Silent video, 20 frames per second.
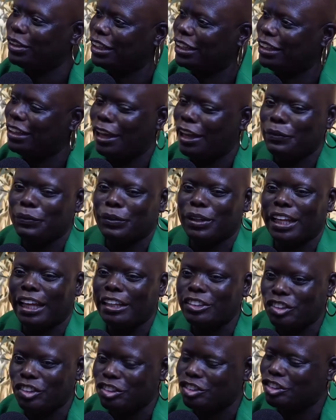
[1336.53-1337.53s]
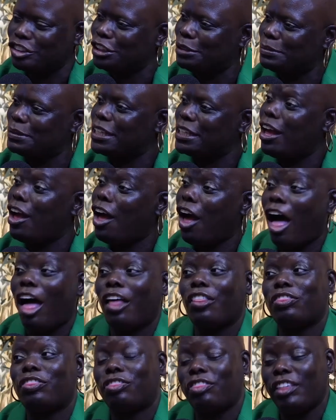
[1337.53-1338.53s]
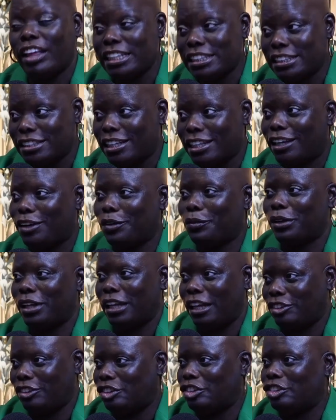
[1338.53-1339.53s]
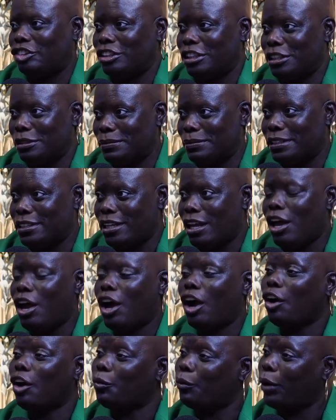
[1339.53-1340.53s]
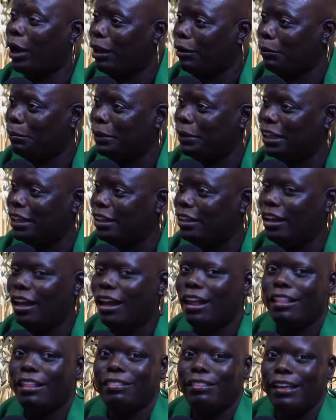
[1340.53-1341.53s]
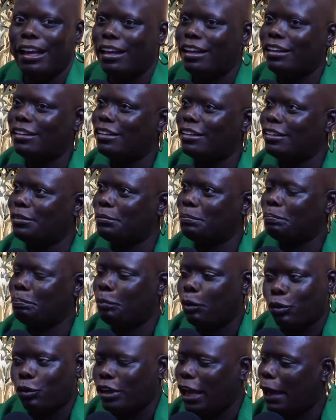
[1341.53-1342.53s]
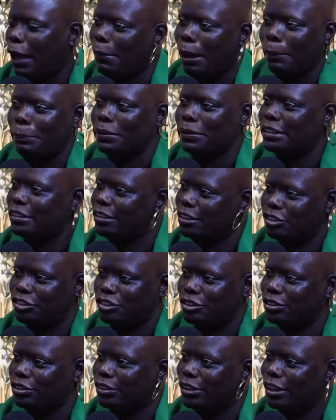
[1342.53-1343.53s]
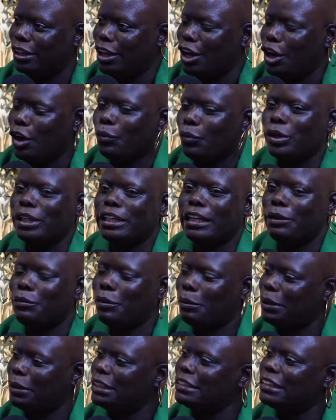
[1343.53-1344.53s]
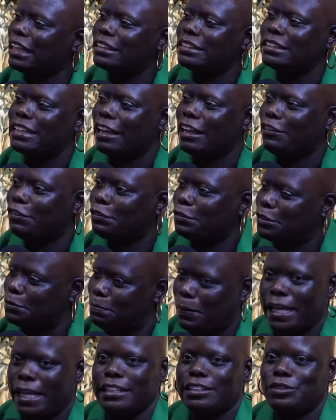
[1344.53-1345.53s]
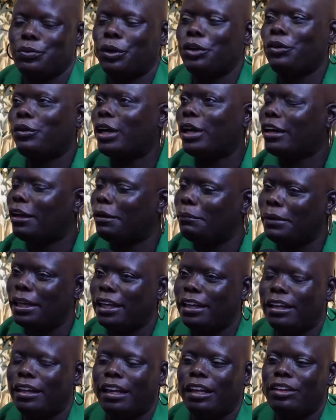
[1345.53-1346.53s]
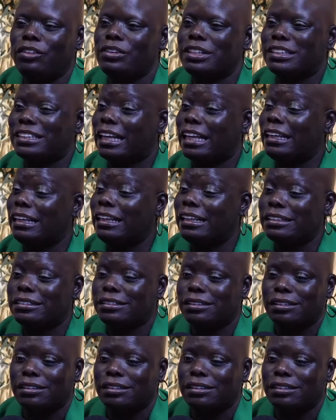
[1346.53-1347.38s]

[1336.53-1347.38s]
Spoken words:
and relationships, authentic relationships around me that pulled out my potential. Redeemed Women is that safe space where you can come in and you can say, listen,